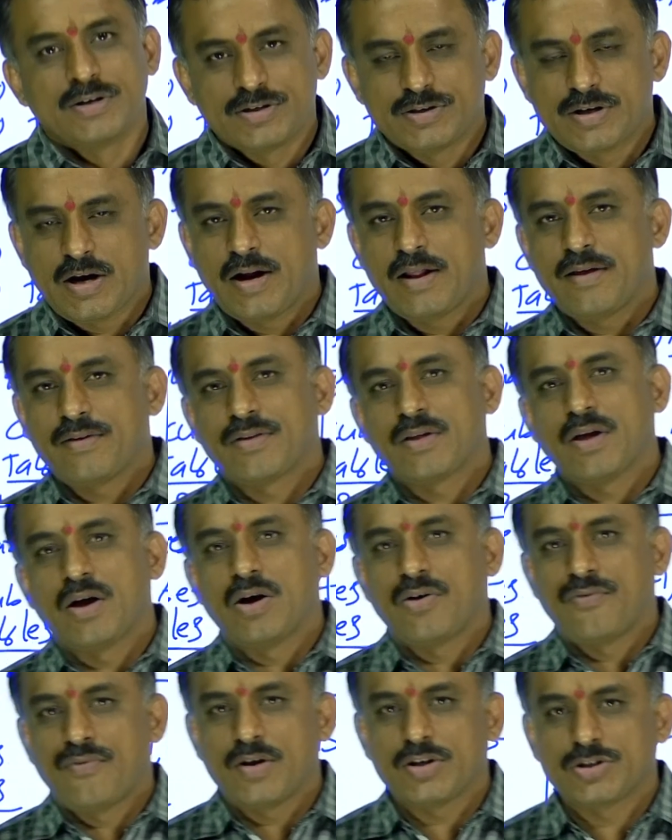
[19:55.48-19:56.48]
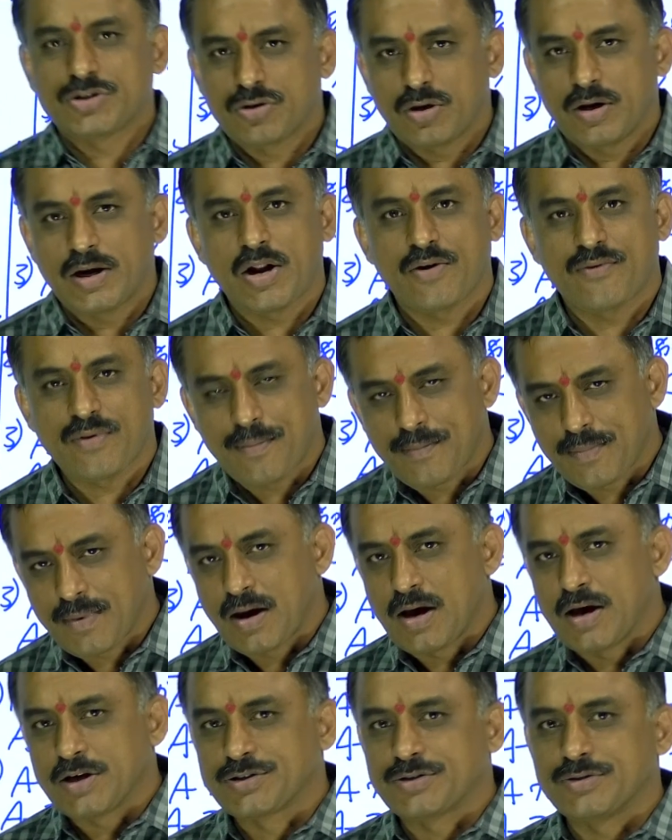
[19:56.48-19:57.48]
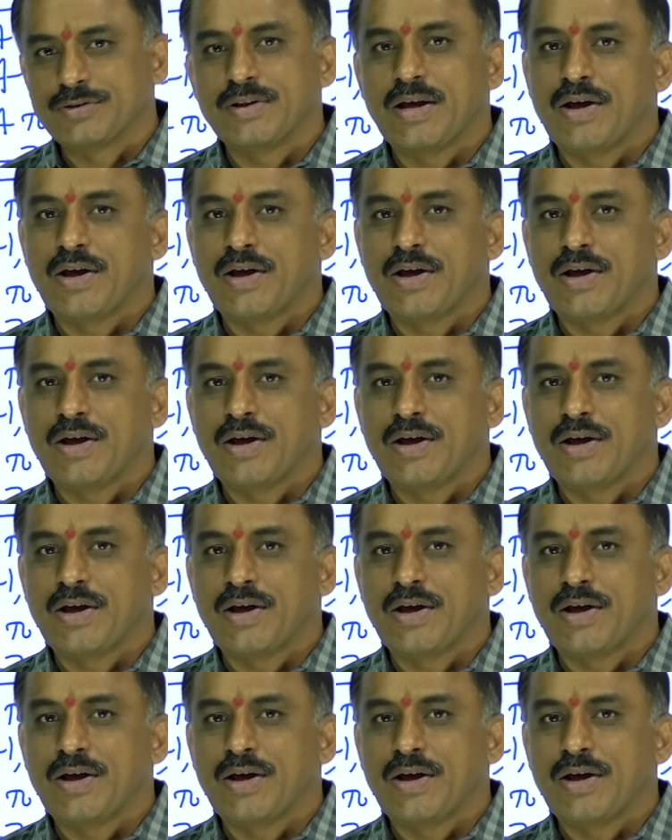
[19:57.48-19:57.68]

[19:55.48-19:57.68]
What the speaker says: Z is the first letter from last.